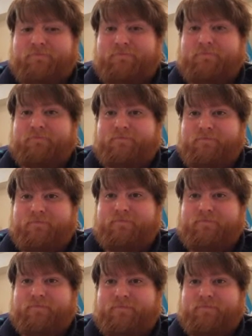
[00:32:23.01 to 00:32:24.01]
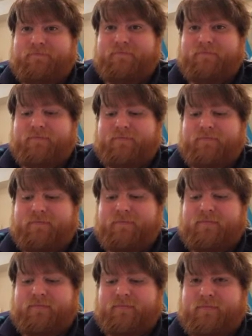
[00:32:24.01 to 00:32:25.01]

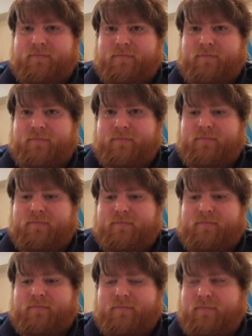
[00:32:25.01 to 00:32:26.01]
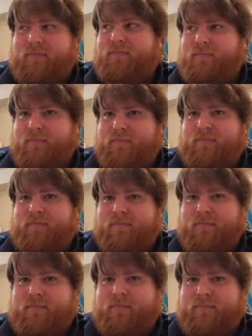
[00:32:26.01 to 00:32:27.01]

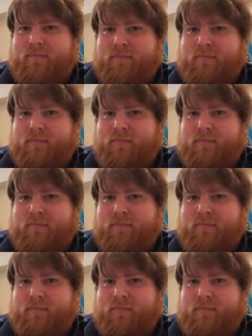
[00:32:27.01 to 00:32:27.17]
This person isn't speaking.